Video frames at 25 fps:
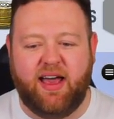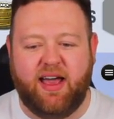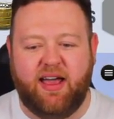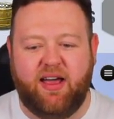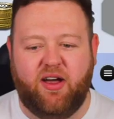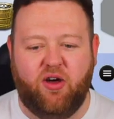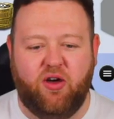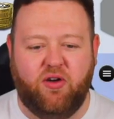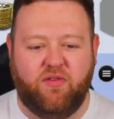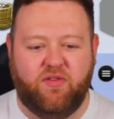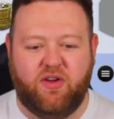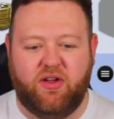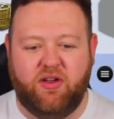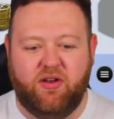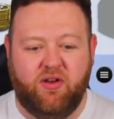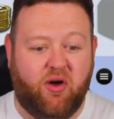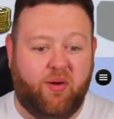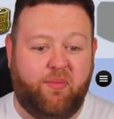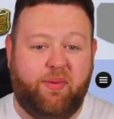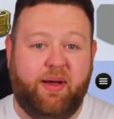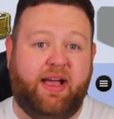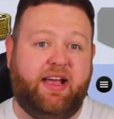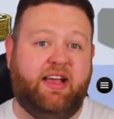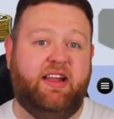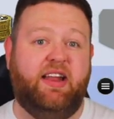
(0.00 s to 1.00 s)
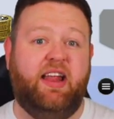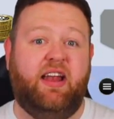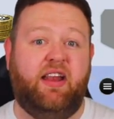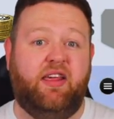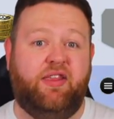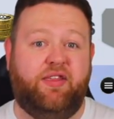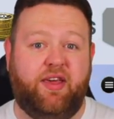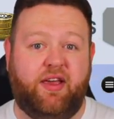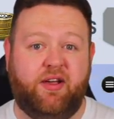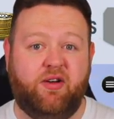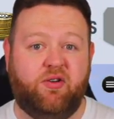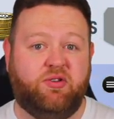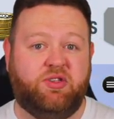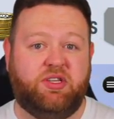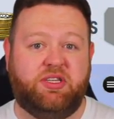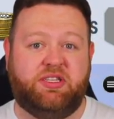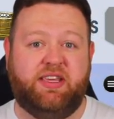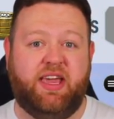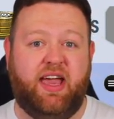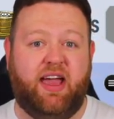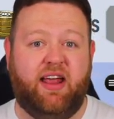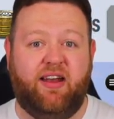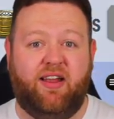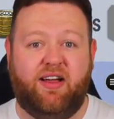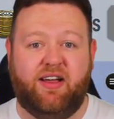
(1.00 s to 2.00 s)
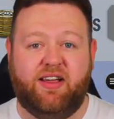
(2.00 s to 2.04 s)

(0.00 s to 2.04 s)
that over not packing anything or just getting